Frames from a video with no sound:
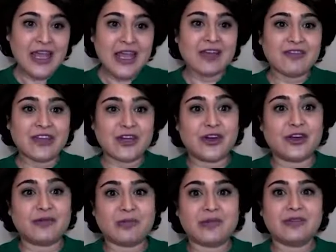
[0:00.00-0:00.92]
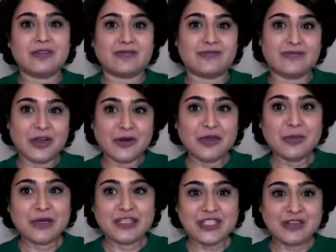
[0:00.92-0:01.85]
We are very
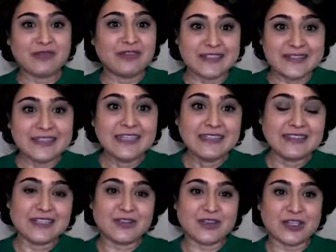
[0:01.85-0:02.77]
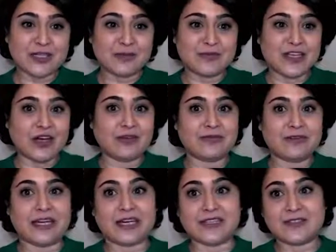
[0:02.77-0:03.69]
much invested in terms of
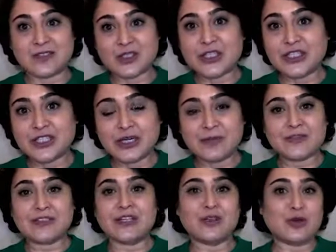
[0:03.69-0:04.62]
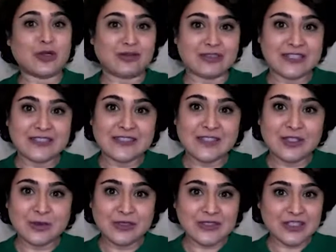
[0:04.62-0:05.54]
startups,
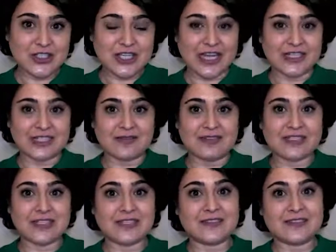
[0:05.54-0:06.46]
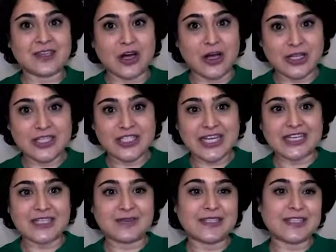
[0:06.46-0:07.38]
university research activities, college
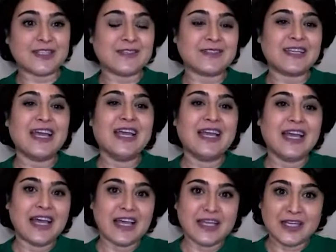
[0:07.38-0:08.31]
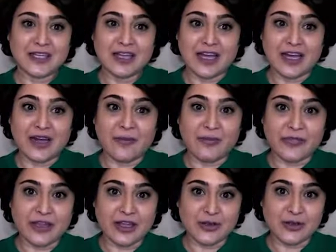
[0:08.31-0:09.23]
activities in
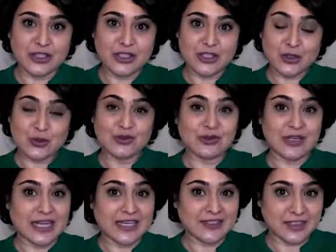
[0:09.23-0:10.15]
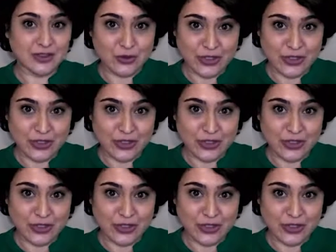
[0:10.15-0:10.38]
issues related to